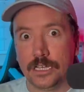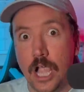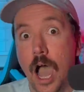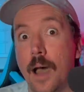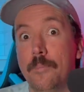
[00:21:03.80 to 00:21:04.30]

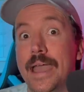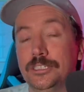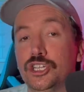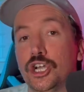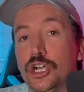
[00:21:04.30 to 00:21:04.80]

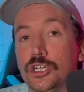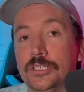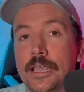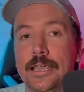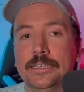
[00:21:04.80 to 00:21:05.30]
commenters
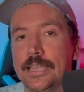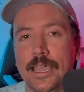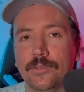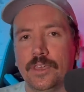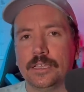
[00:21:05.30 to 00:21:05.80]

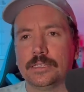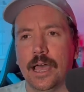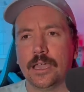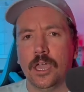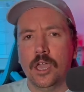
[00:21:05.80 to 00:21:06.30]
saying things
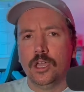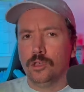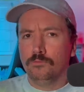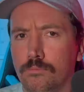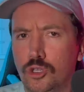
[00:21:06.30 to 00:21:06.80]
like,
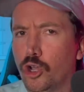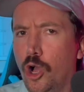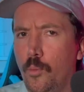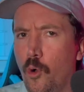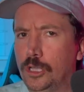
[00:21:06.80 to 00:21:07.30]
good
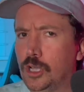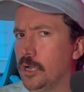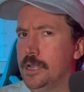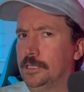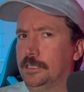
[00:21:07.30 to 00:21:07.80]
old boys
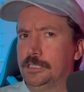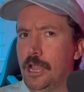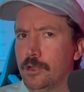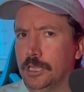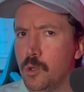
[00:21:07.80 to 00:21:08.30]
aren't
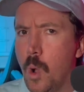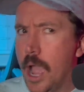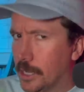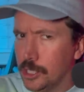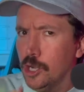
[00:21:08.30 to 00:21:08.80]
necessarily
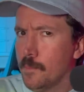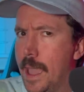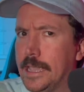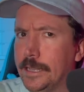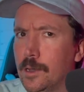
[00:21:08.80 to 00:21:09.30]
white. You're
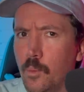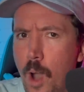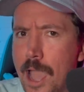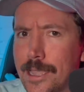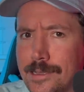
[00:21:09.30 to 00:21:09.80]
making them
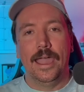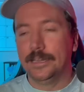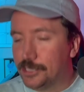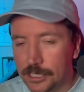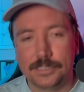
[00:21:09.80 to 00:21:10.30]
white. And
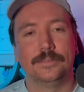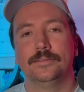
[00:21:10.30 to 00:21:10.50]
it's just